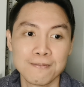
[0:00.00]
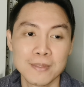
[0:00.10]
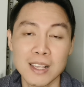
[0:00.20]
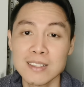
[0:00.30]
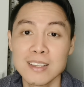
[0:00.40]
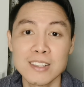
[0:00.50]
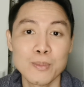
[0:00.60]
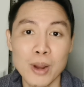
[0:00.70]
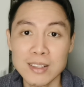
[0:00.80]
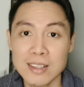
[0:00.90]
let's just
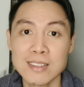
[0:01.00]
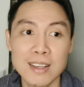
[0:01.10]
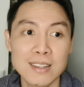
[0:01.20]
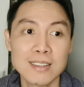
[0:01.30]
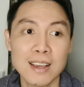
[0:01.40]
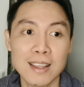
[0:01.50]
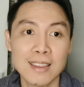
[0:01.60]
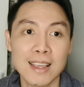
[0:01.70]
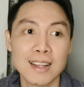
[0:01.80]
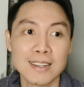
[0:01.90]
practice it, and
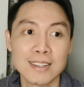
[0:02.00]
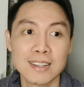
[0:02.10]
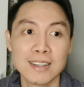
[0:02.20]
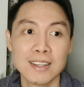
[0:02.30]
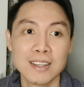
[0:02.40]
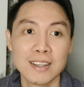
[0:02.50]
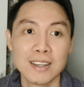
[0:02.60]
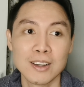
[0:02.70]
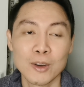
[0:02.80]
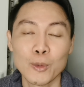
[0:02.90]
then
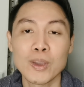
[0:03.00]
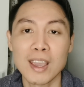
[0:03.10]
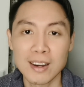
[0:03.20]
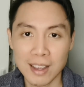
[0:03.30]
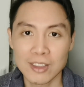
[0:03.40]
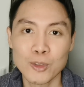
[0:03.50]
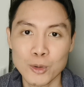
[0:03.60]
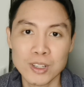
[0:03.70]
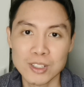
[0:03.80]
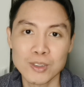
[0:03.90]
we can get through
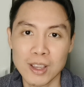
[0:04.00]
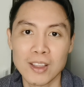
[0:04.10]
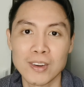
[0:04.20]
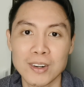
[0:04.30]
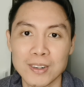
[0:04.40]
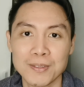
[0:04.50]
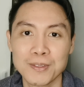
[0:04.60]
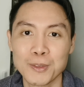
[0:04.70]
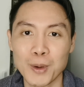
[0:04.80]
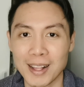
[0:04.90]
this together.
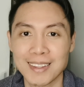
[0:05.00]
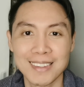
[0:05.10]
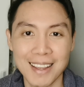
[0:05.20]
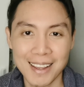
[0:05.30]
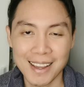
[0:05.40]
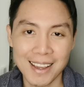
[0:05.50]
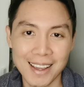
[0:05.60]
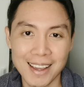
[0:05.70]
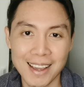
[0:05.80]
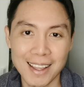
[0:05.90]
Well,
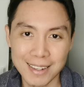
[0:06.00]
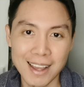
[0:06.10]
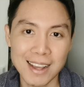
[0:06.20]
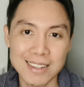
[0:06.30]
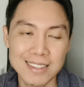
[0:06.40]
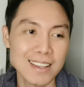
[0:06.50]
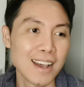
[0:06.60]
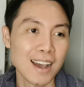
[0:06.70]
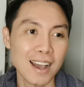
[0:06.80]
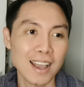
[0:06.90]
at last,
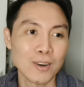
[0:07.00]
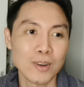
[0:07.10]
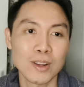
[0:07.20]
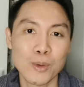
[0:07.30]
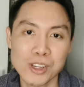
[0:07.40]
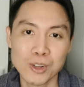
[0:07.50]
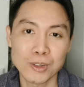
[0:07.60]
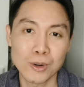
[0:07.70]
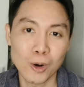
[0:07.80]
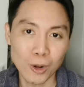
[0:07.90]
I really wish you
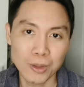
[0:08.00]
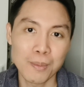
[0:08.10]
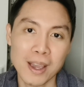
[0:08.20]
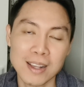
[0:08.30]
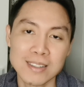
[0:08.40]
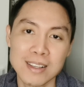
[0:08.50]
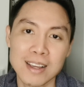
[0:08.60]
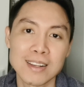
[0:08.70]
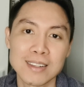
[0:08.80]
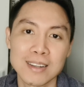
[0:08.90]
all the best,
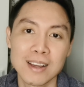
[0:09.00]
and